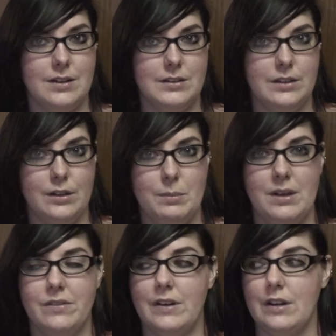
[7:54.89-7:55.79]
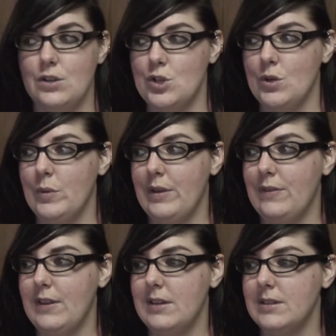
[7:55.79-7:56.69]
a little bit of an issue
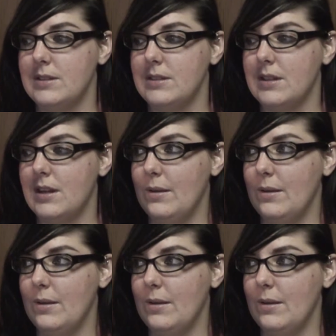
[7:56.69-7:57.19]
with this